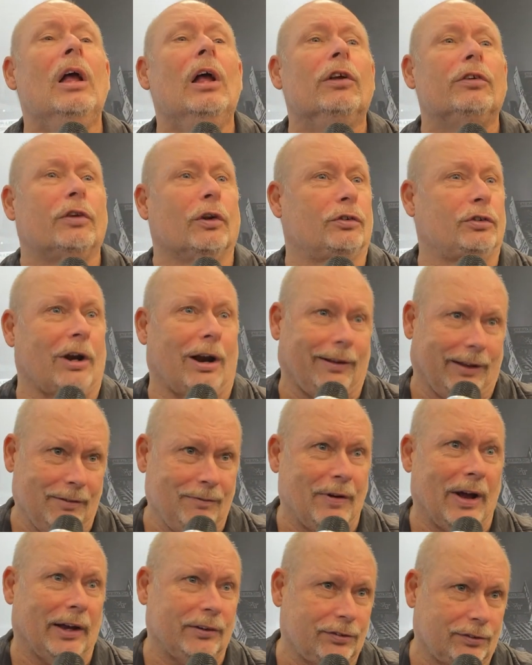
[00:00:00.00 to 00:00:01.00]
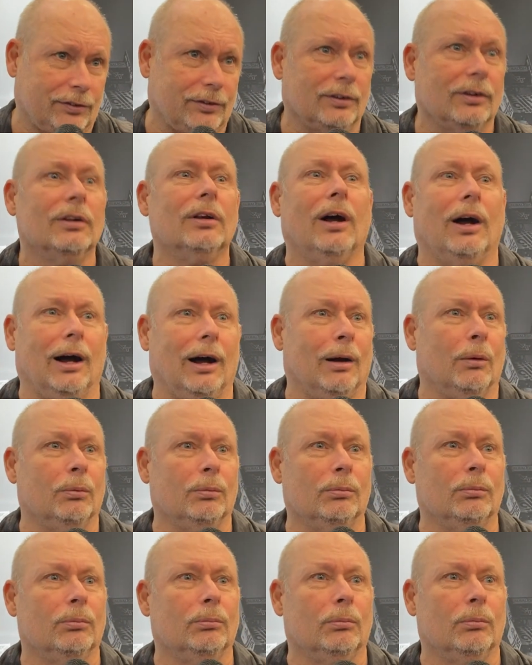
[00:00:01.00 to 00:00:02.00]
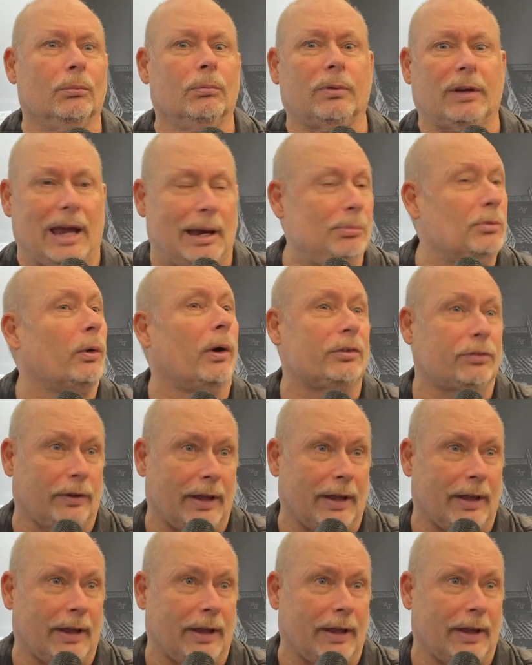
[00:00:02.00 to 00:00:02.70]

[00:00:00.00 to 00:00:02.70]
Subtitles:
So Charlie Vest came to us